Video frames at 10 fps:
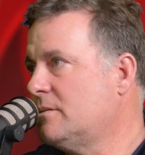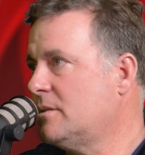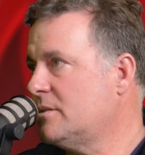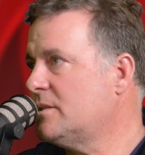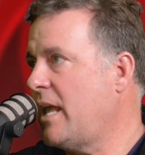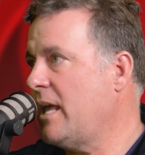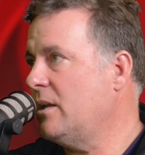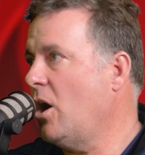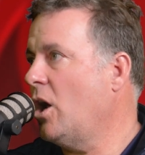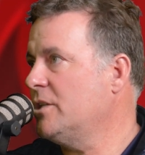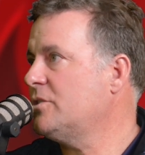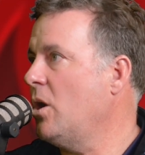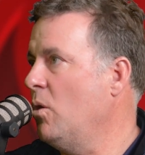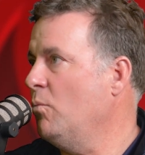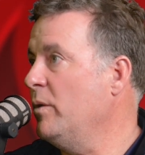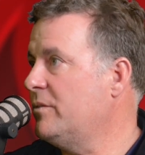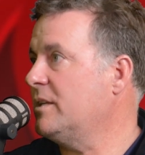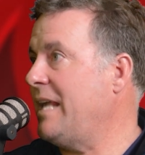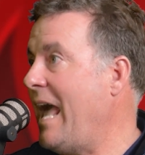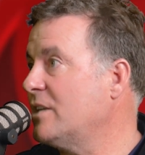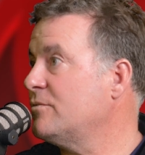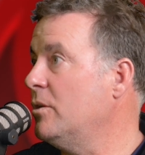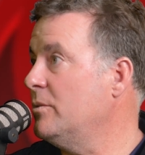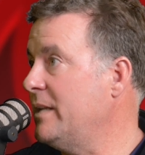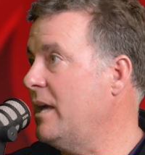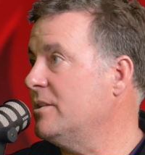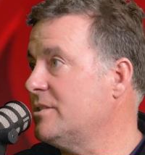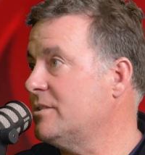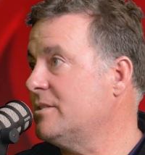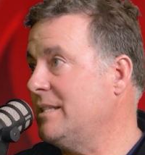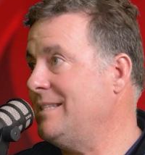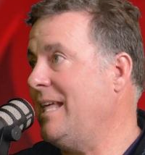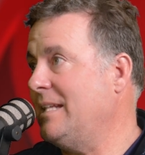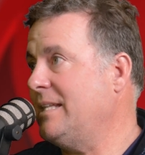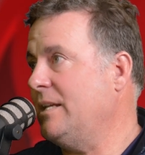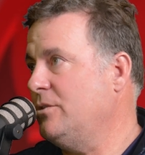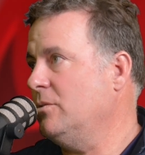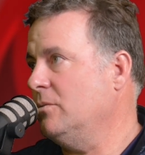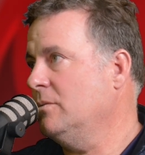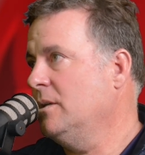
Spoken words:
to stand on its own with the cash flow analysis that they do.